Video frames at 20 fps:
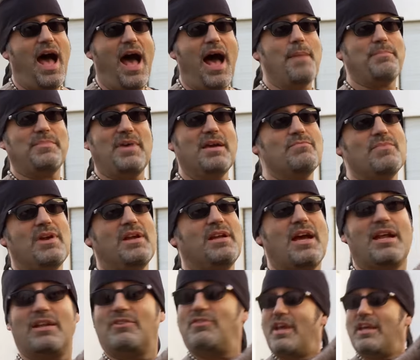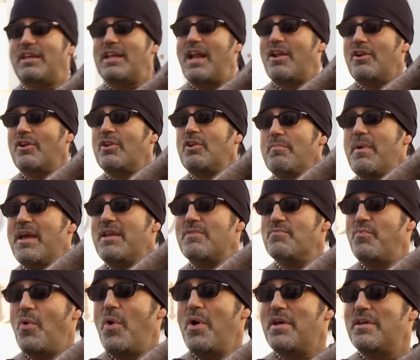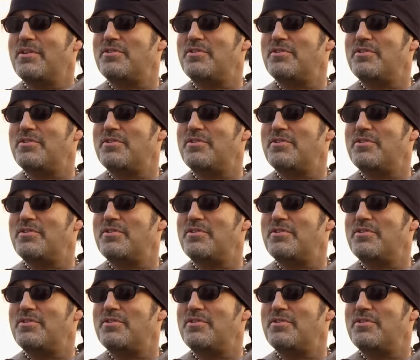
I'm getting ready to kind of take it out on a little maiden voyage.